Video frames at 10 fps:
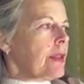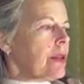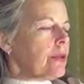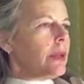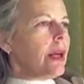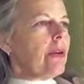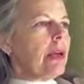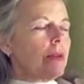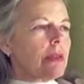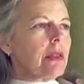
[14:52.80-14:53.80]
So now
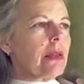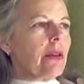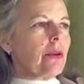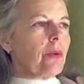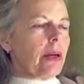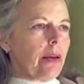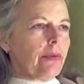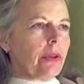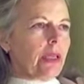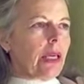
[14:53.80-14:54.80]
here's another way
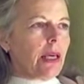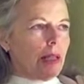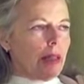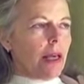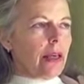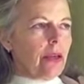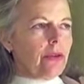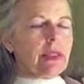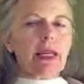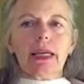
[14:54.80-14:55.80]
of looking at that
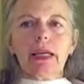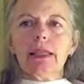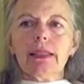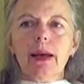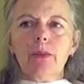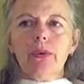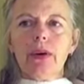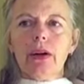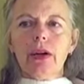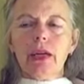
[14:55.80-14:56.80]
using a
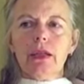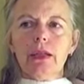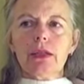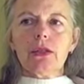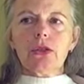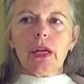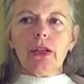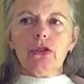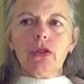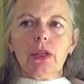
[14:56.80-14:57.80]
contemporary
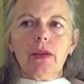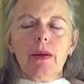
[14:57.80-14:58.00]
illustration.